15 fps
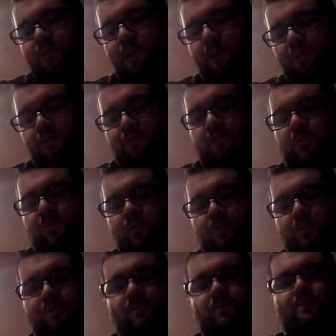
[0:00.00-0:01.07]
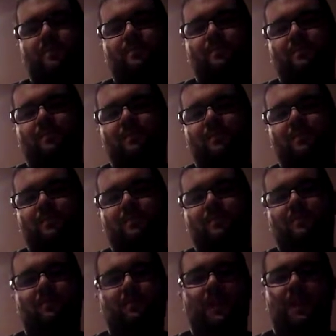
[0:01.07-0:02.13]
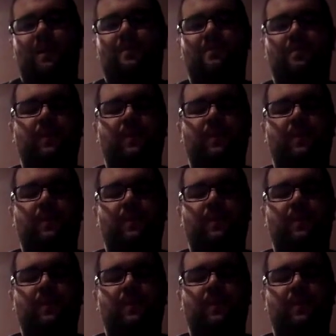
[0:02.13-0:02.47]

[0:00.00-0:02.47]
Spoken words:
Pikachu. Yeah,